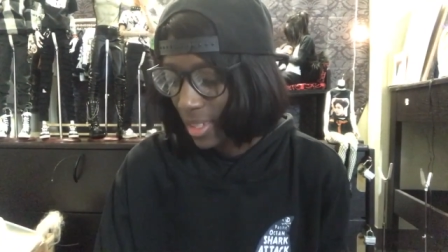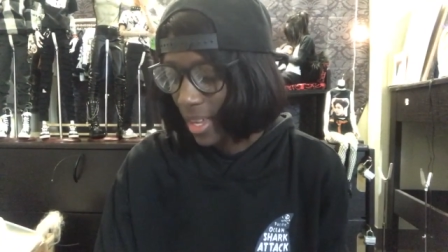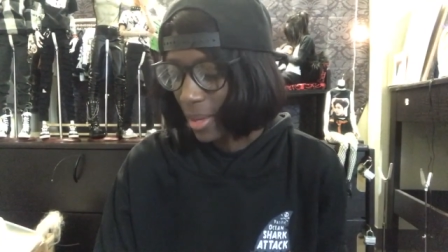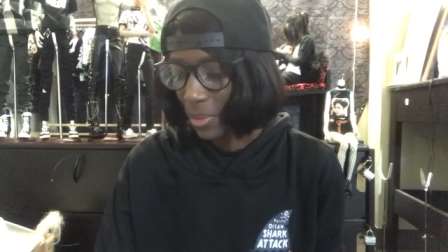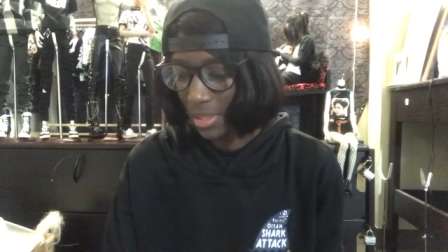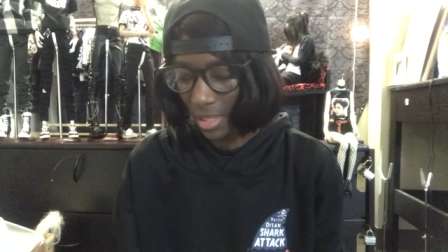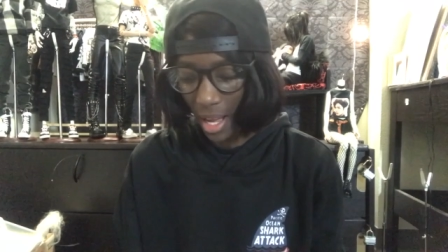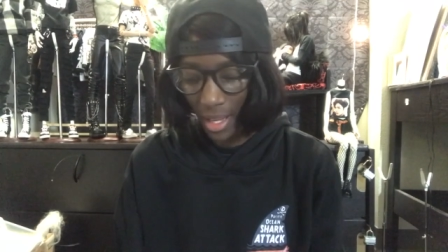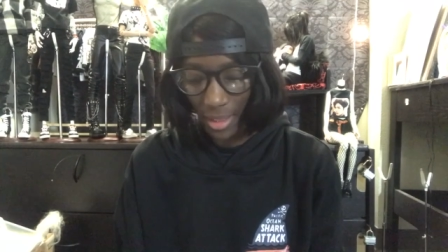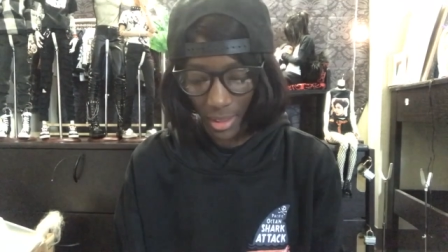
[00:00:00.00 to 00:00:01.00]
and was
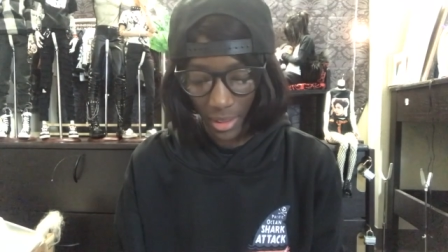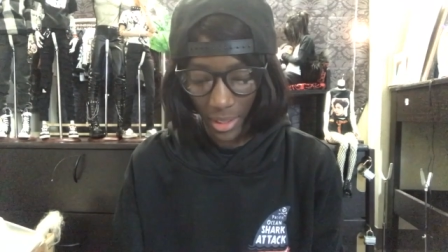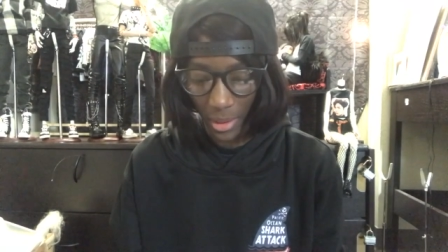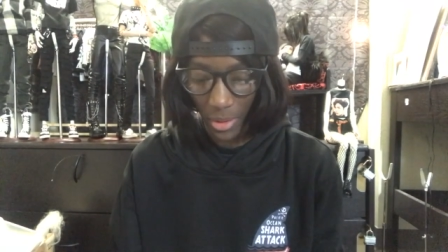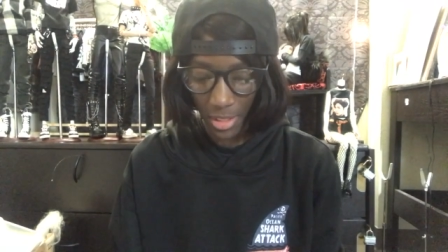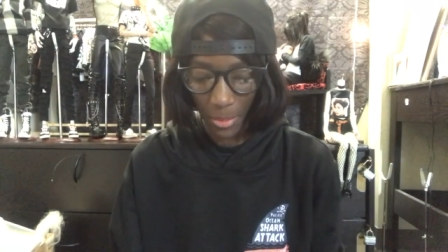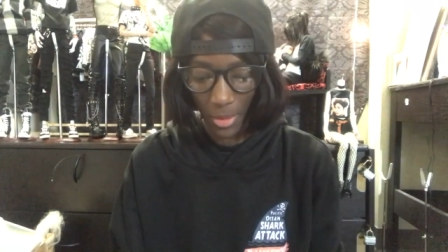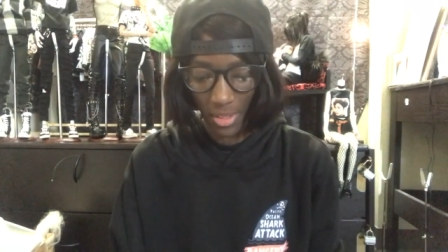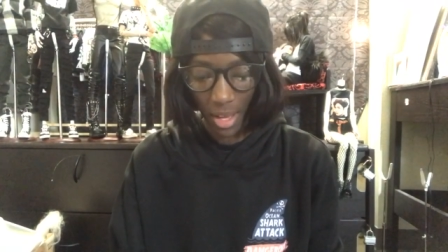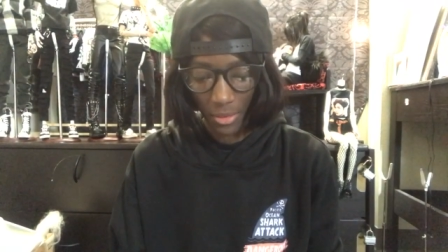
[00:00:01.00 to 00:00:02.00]
not gonna go to the
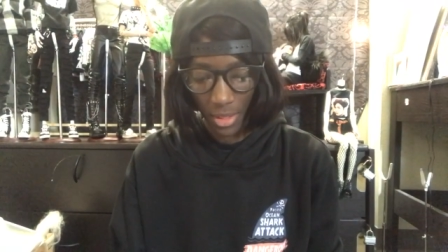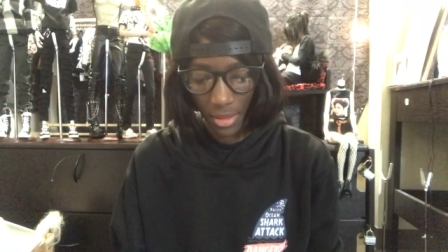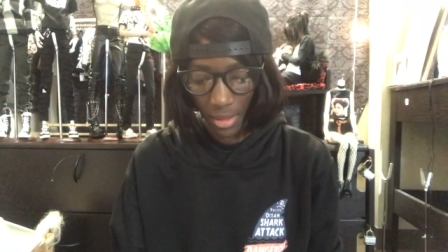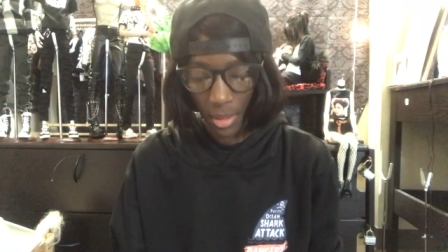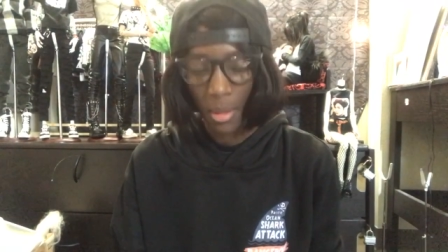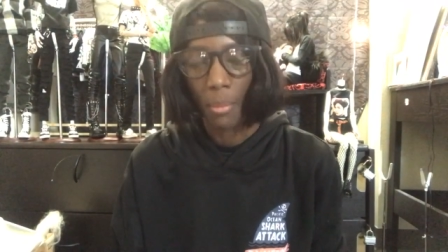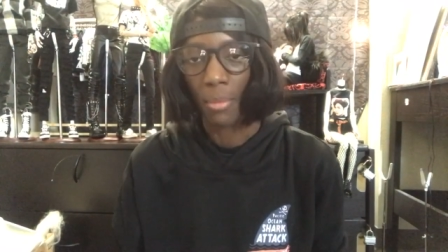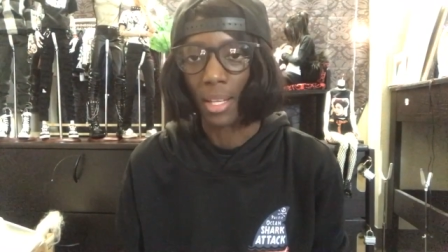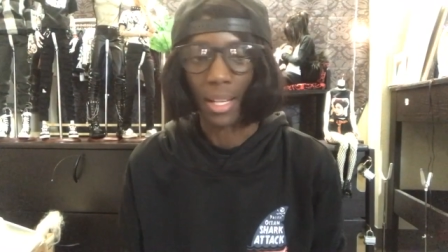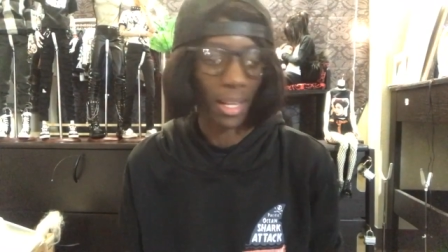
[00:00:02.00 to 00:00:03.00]
post office.
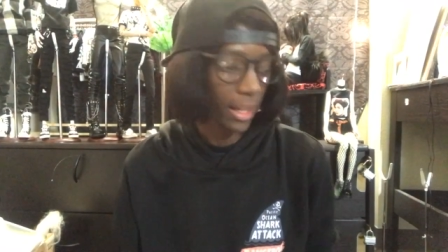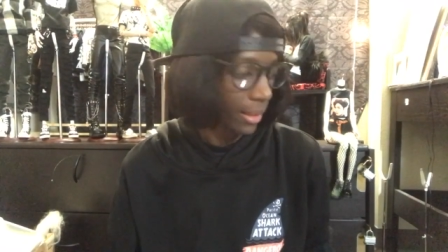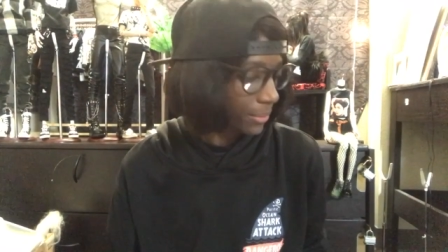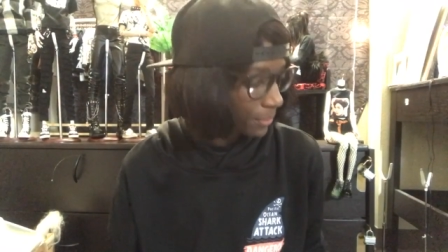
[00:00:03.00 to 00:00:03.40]
But then like